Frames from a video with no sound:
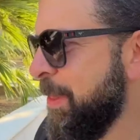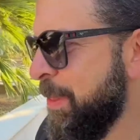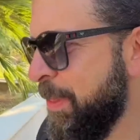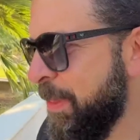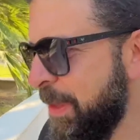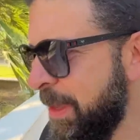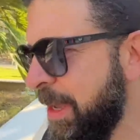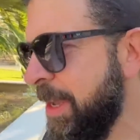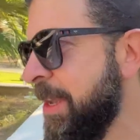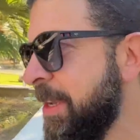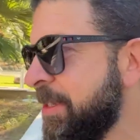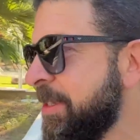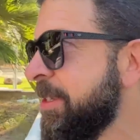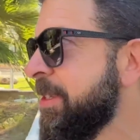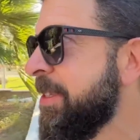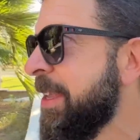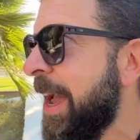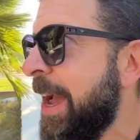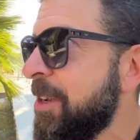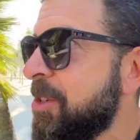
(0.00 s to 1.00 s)
the
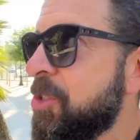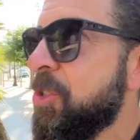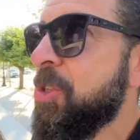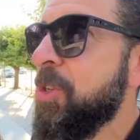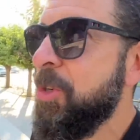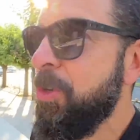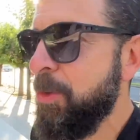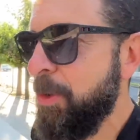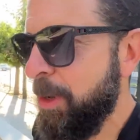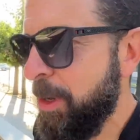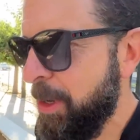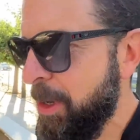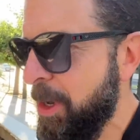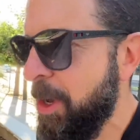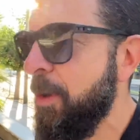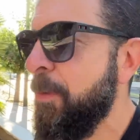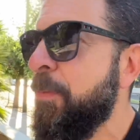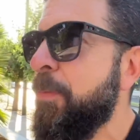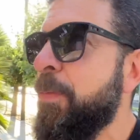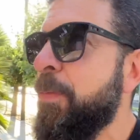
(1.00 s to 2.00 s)
statue of